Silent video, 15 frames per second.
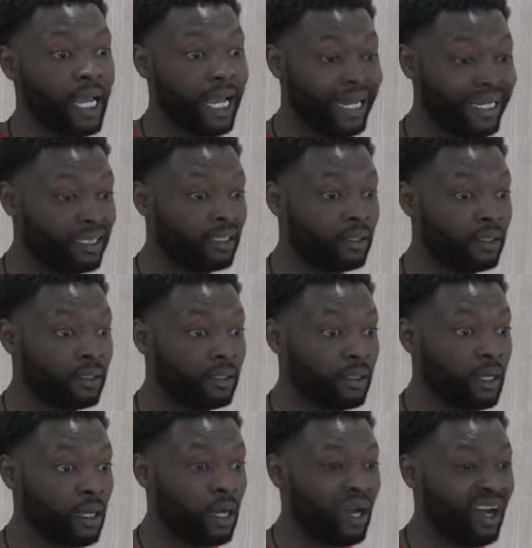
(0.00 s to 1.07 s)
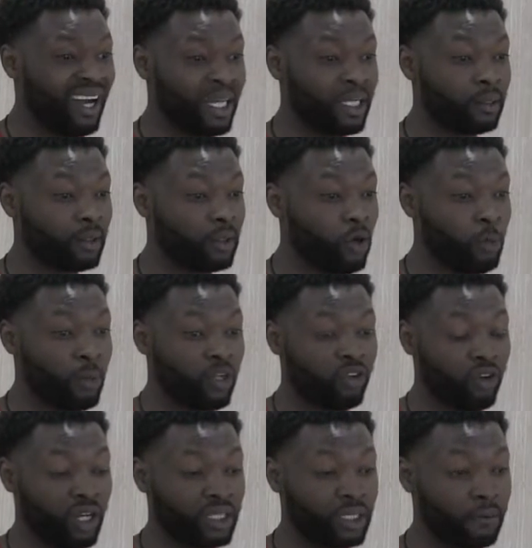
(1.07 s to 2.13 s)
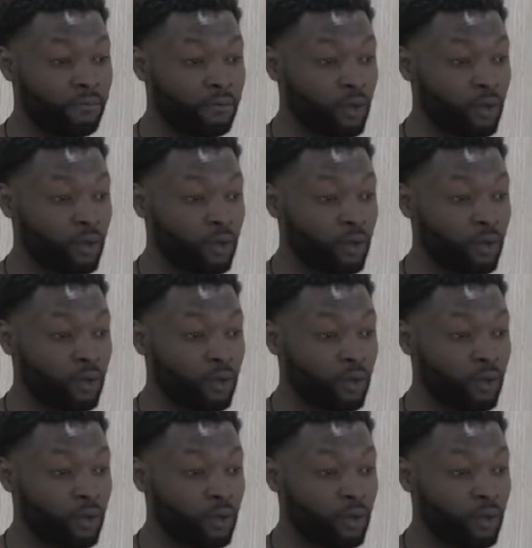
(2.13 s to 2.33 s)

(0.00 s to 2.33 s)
And I come across a